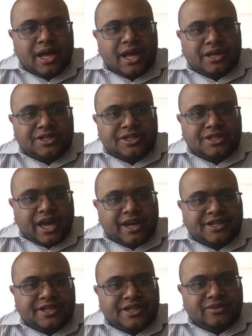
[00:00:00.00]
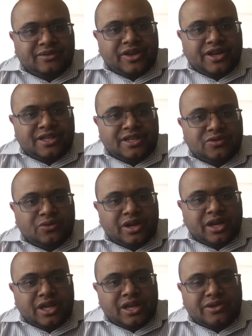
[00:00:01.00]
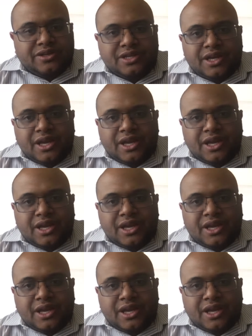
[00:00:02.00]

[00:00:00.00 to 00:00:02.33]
She actually was facing 20 years.